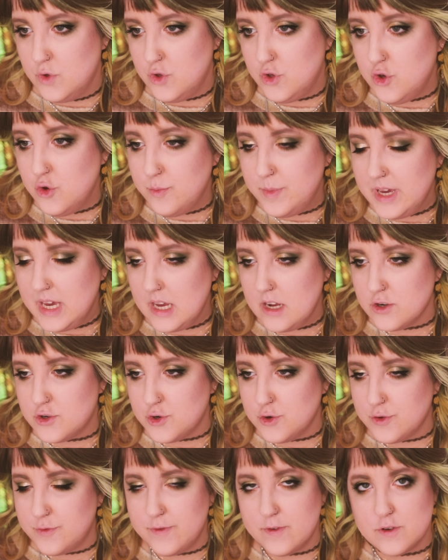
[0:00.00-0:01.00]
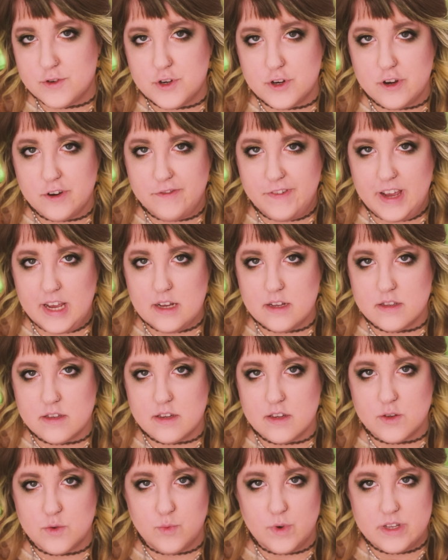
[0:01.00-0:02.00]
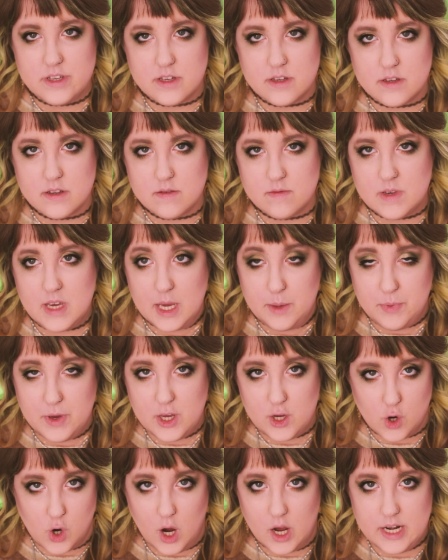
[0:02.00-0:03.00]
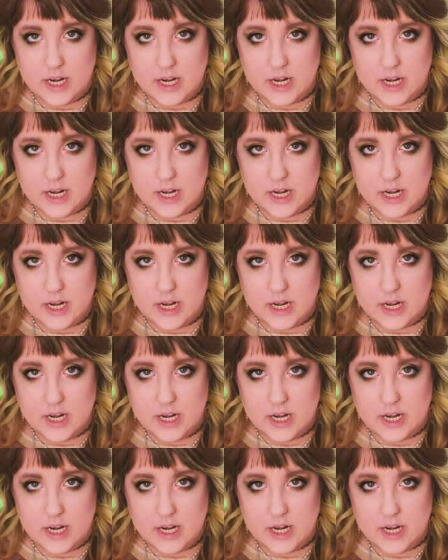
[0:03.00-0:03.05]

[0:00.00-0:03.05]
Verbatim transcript: you being truthful to your fans is what's keeping your